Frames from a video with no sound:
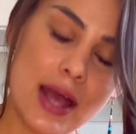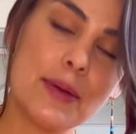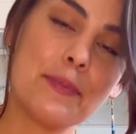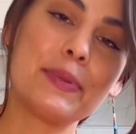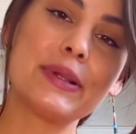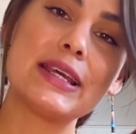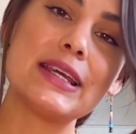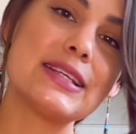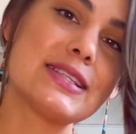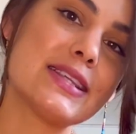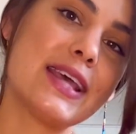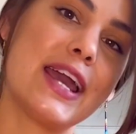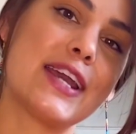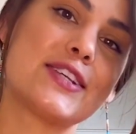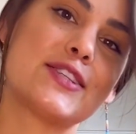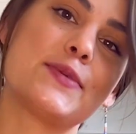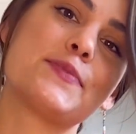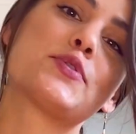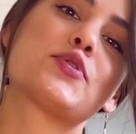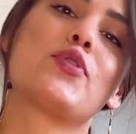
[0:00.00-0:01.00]
Please like,
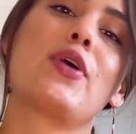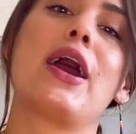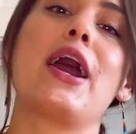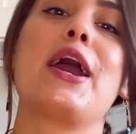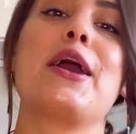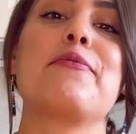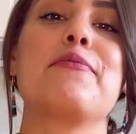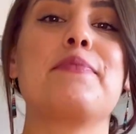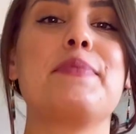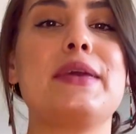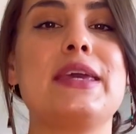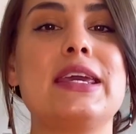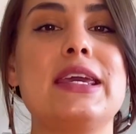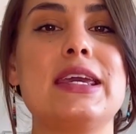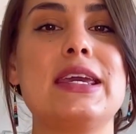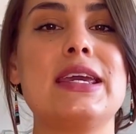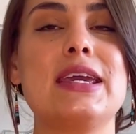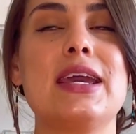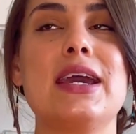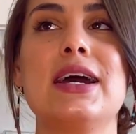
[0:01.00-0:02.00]
subscribe,
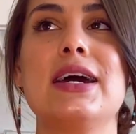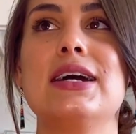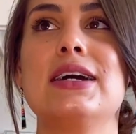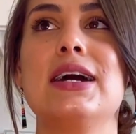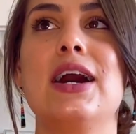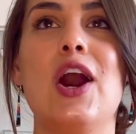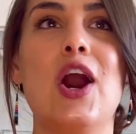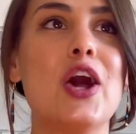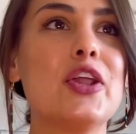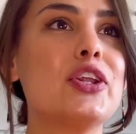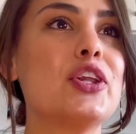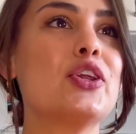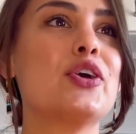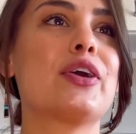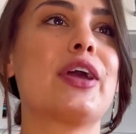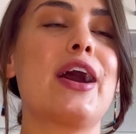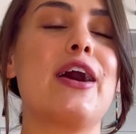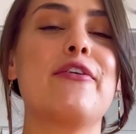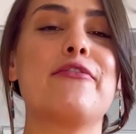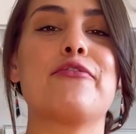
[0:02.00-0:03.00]
be on the
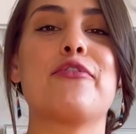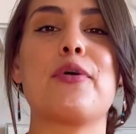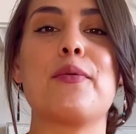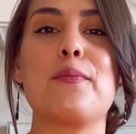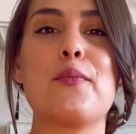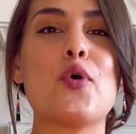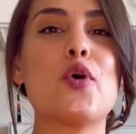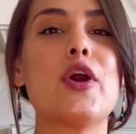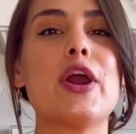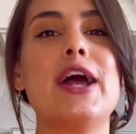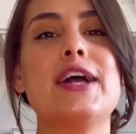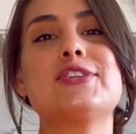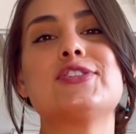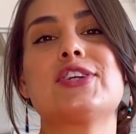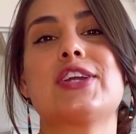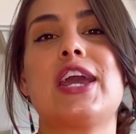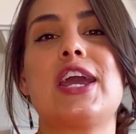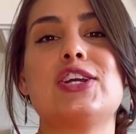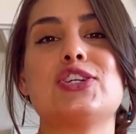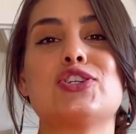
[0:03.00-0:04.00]
lookout for more
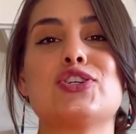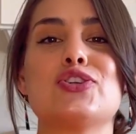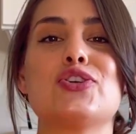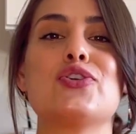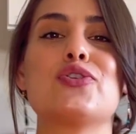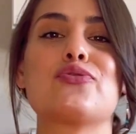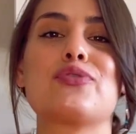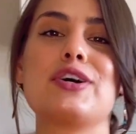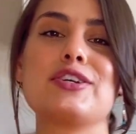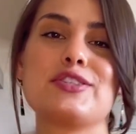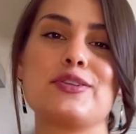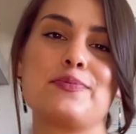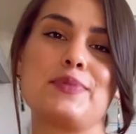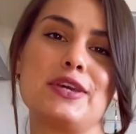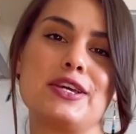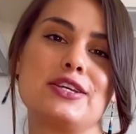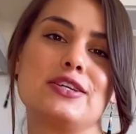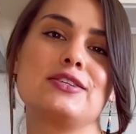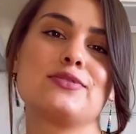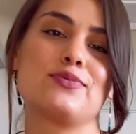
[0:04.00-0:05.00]
educational
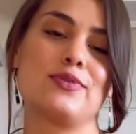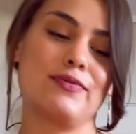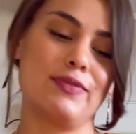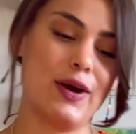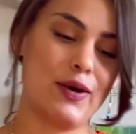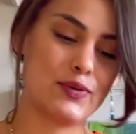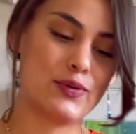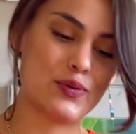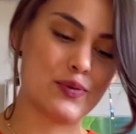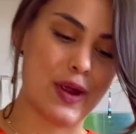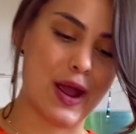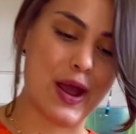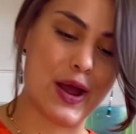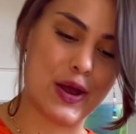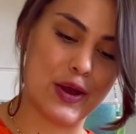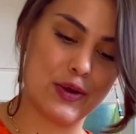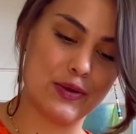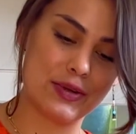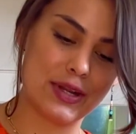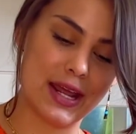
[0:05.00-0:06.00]
recipes revolved
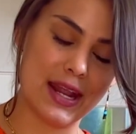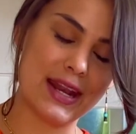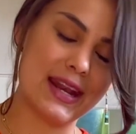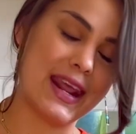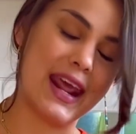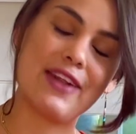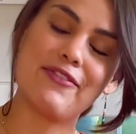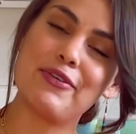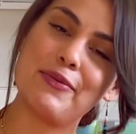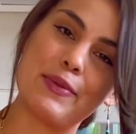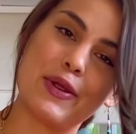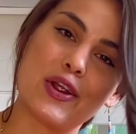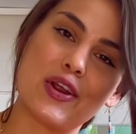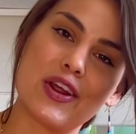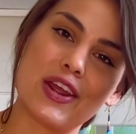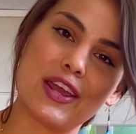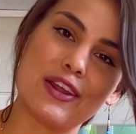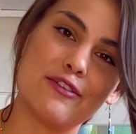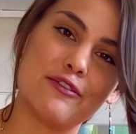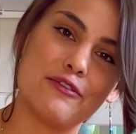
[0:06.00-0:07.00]
around Native
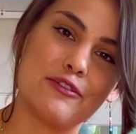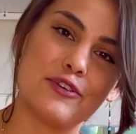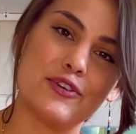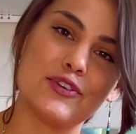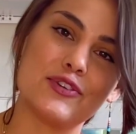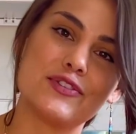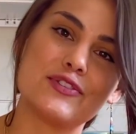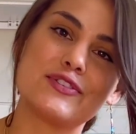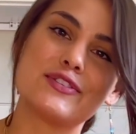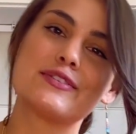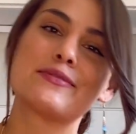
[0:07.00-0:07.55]
American foods.